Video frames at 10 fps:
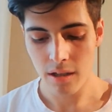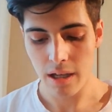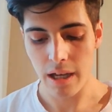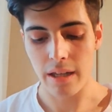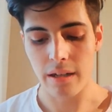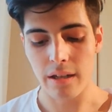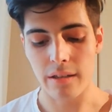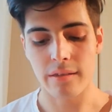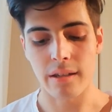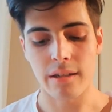and
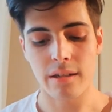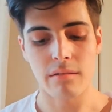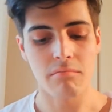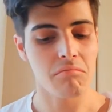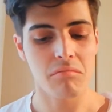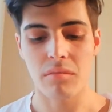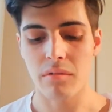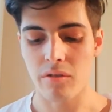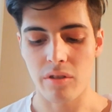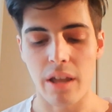it's it,
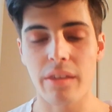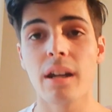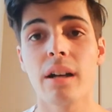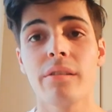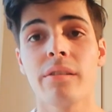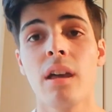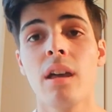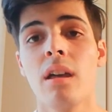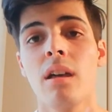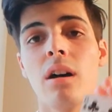nothing else.
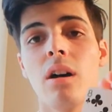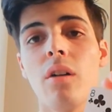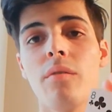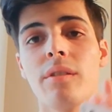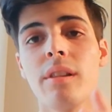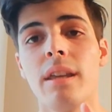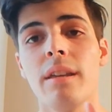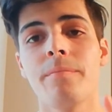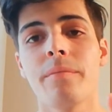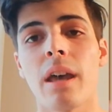
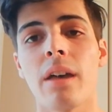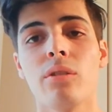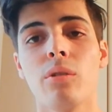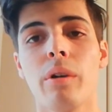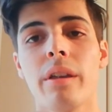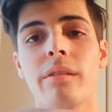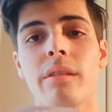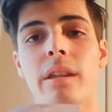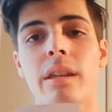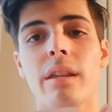Obviously, as always,
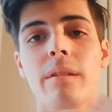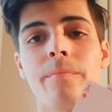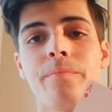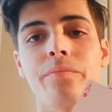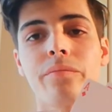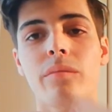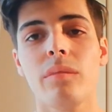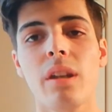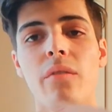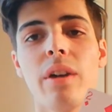the
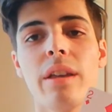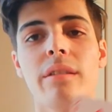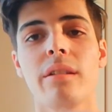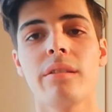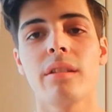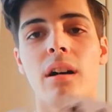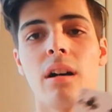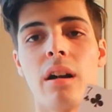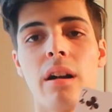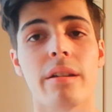faces
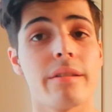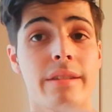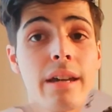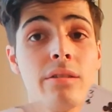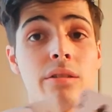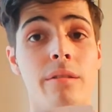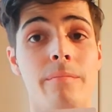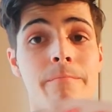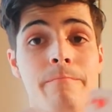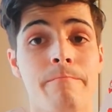are standard,
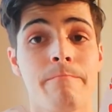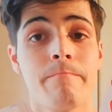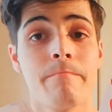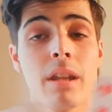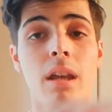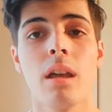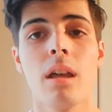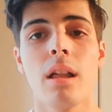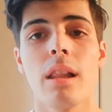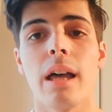
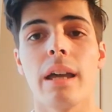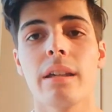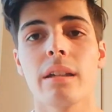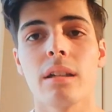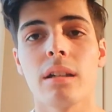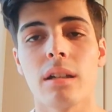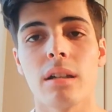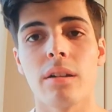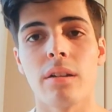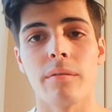like
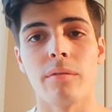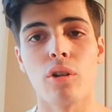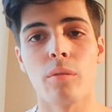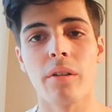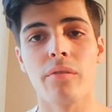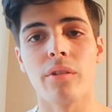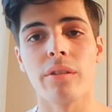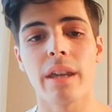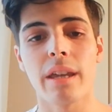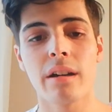normal
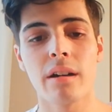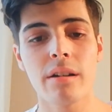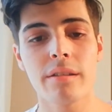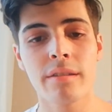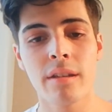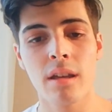Fontaine cards,